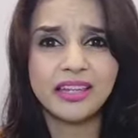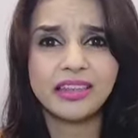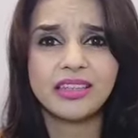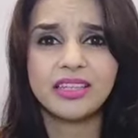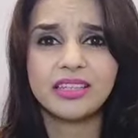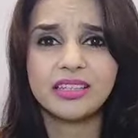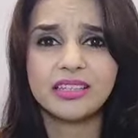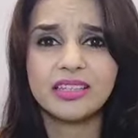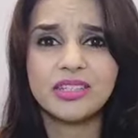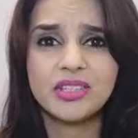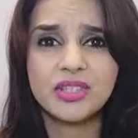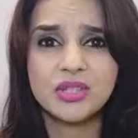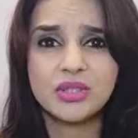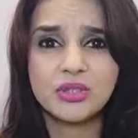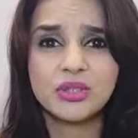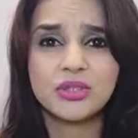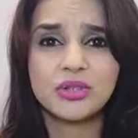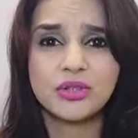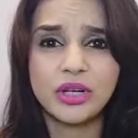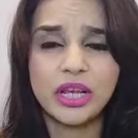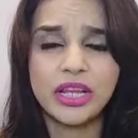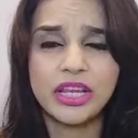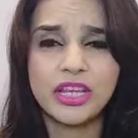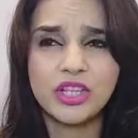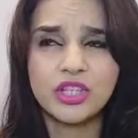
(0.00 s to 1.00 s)
I think this
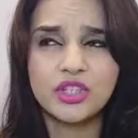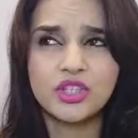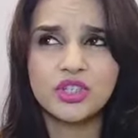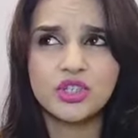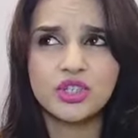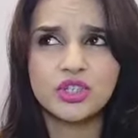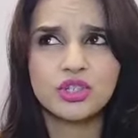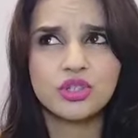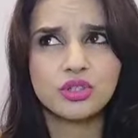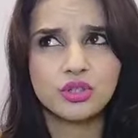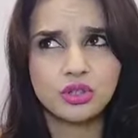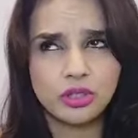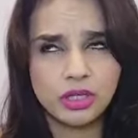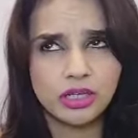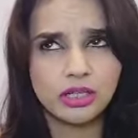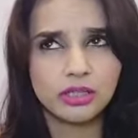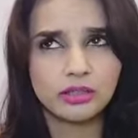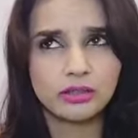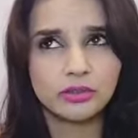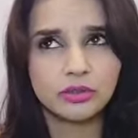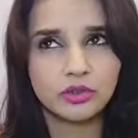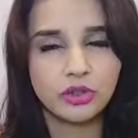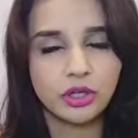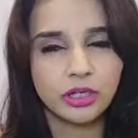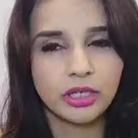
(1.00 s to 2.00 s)
range,
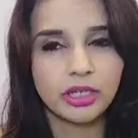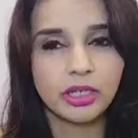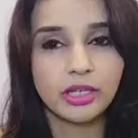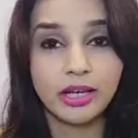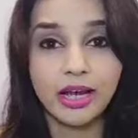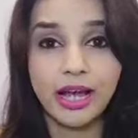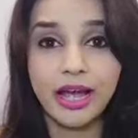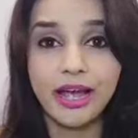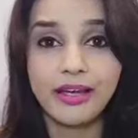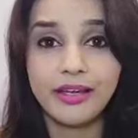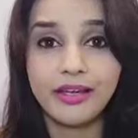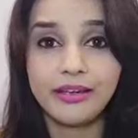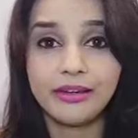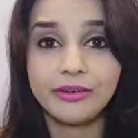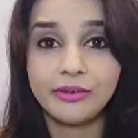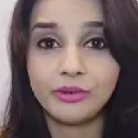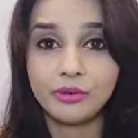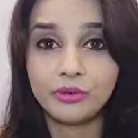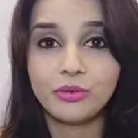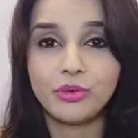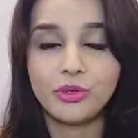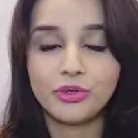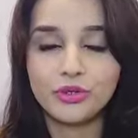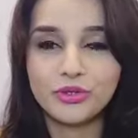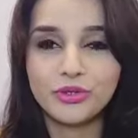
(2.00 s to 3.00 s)
I
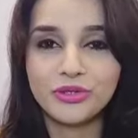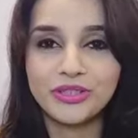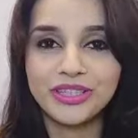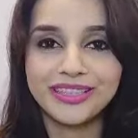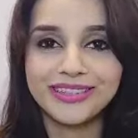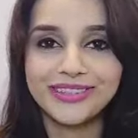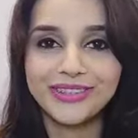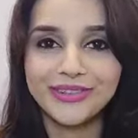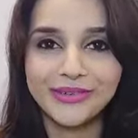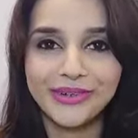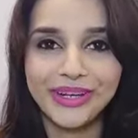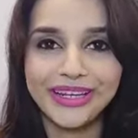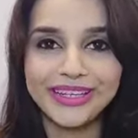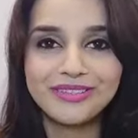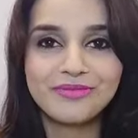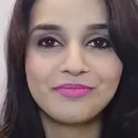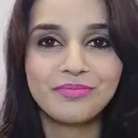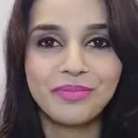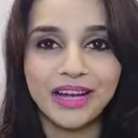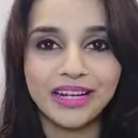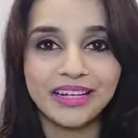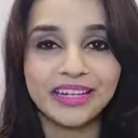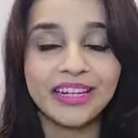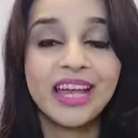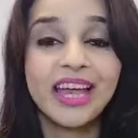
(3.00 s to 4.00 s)
don't want to say the
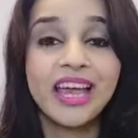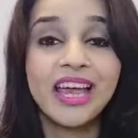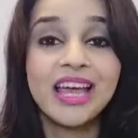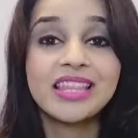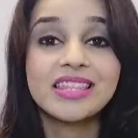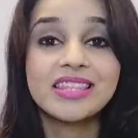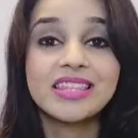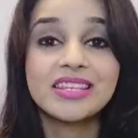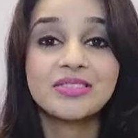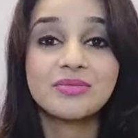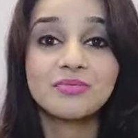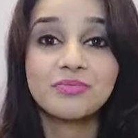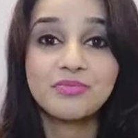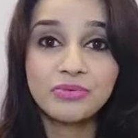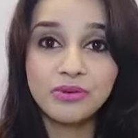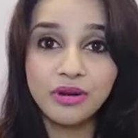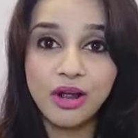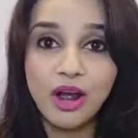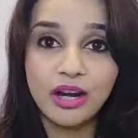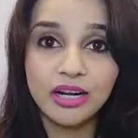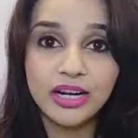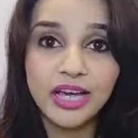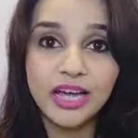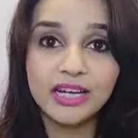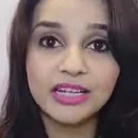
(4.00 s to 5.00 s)
range, but this
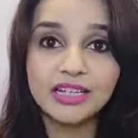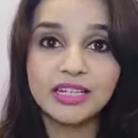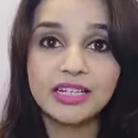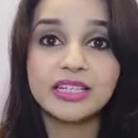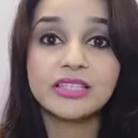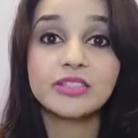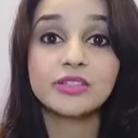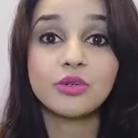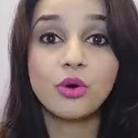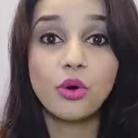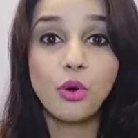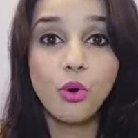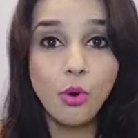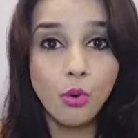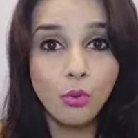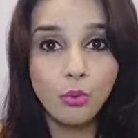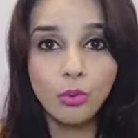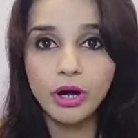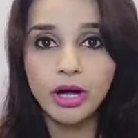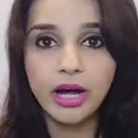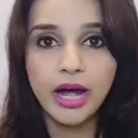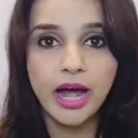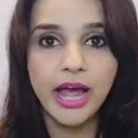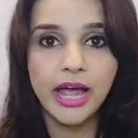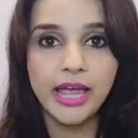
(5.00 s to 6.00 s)
product is
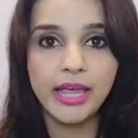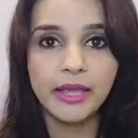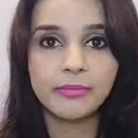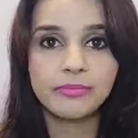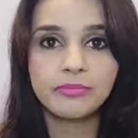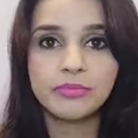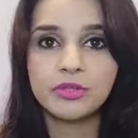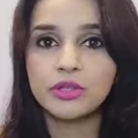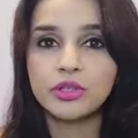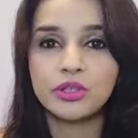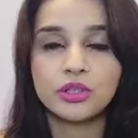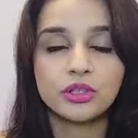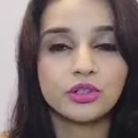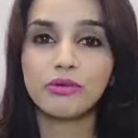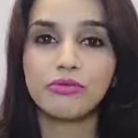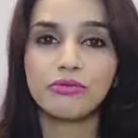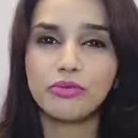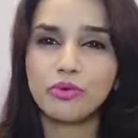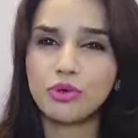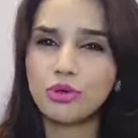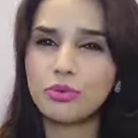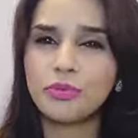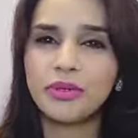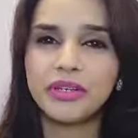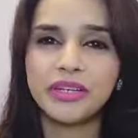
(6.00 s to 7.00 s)
overhyped. So I
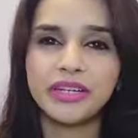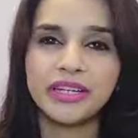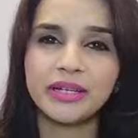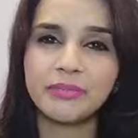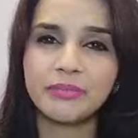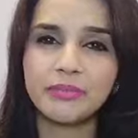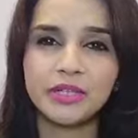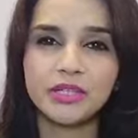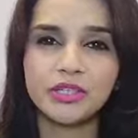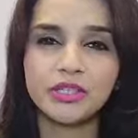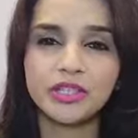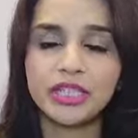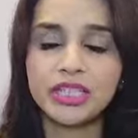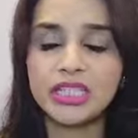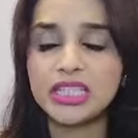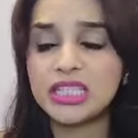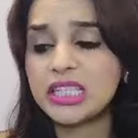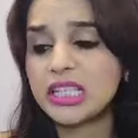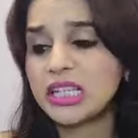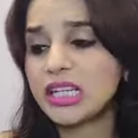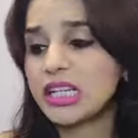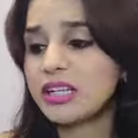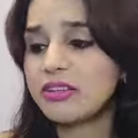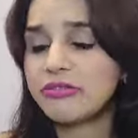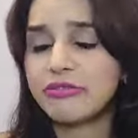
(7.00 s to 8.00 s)
won't be
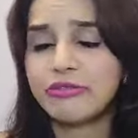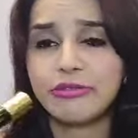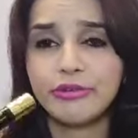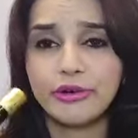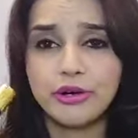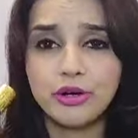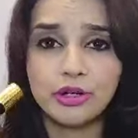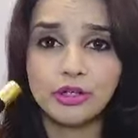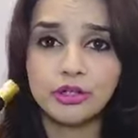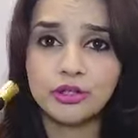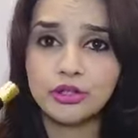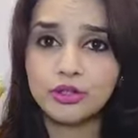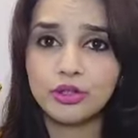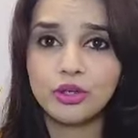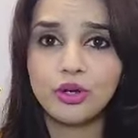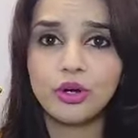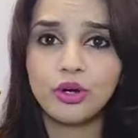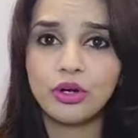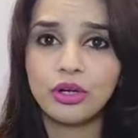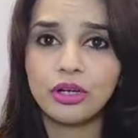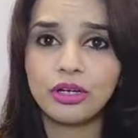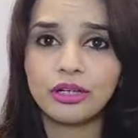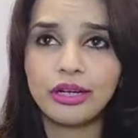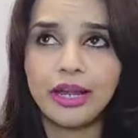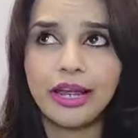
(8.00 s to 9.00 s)
repurchasing it for
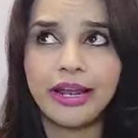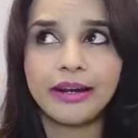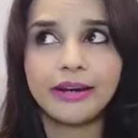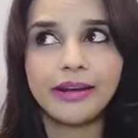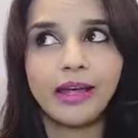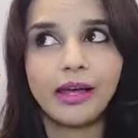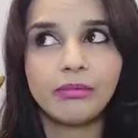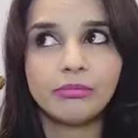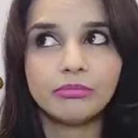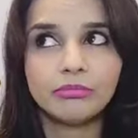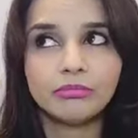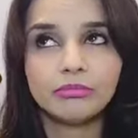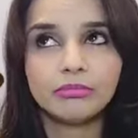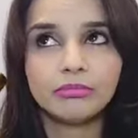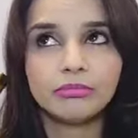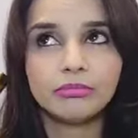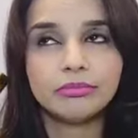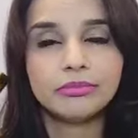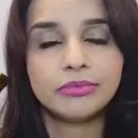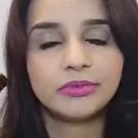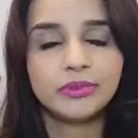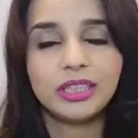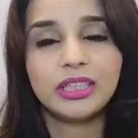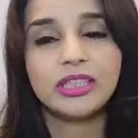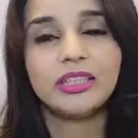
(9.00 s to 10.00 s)
sure. And
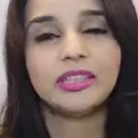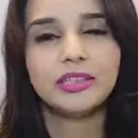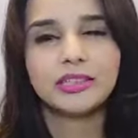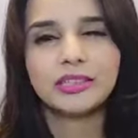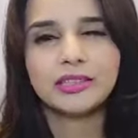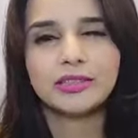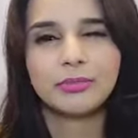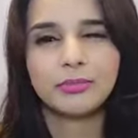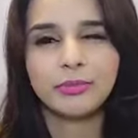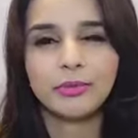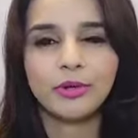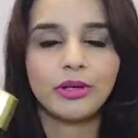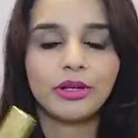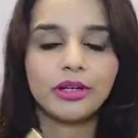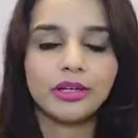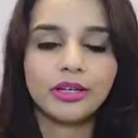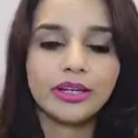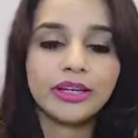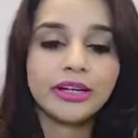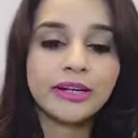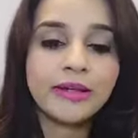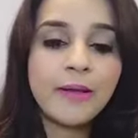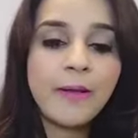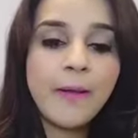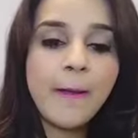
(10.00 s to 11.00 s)
I'm really
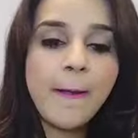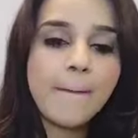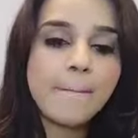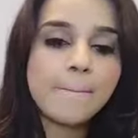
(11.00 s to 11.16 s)
disappointed.